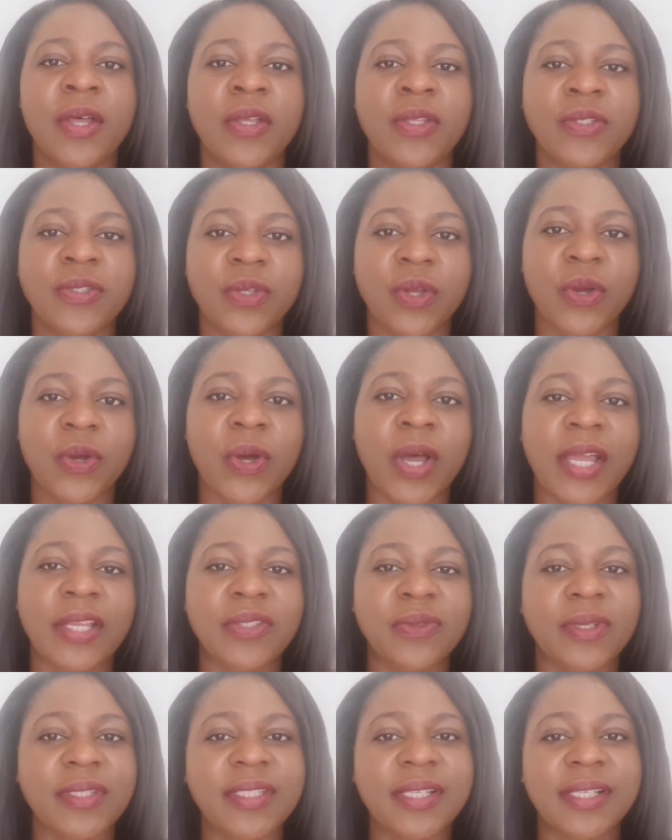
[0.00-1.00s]
So I
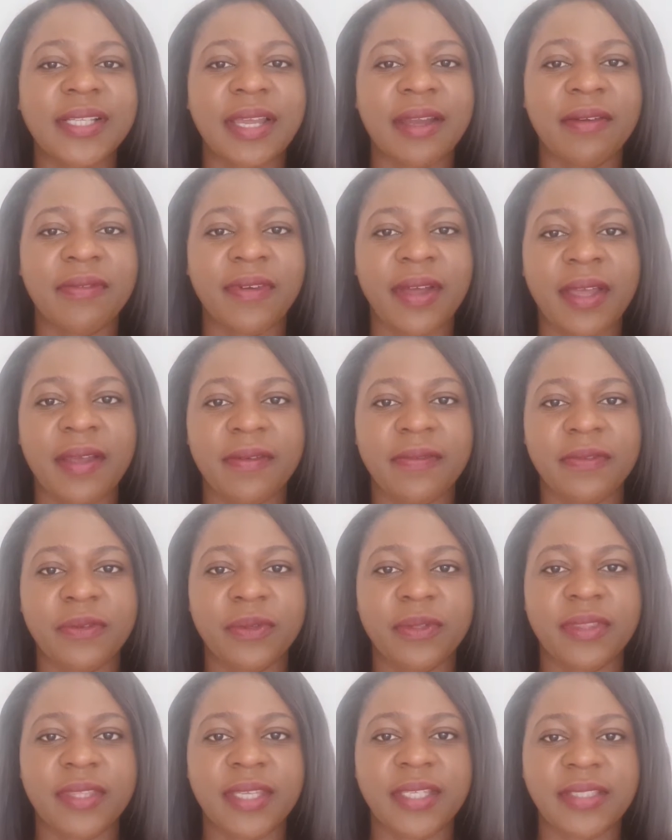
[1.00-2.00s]
just want to clarify a
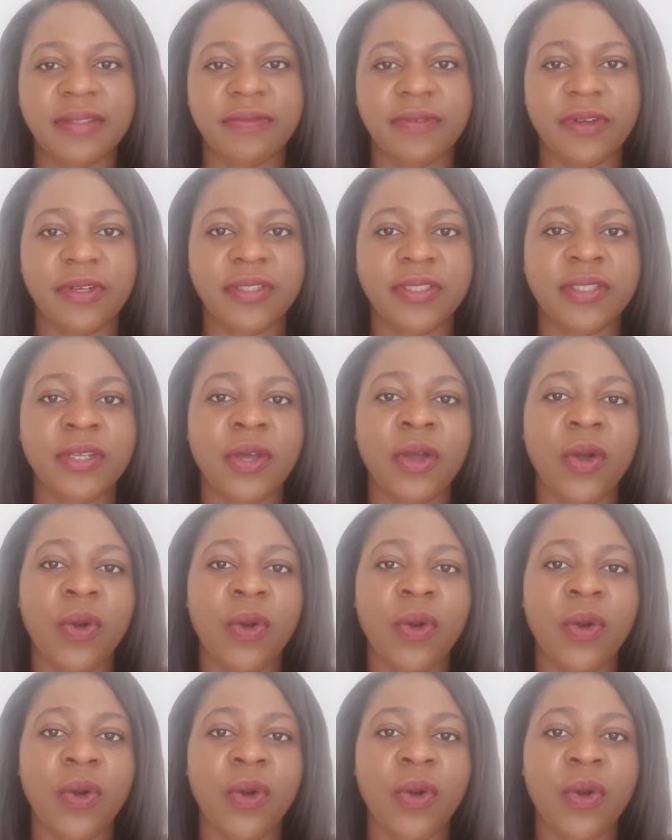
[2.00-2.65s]
few things first.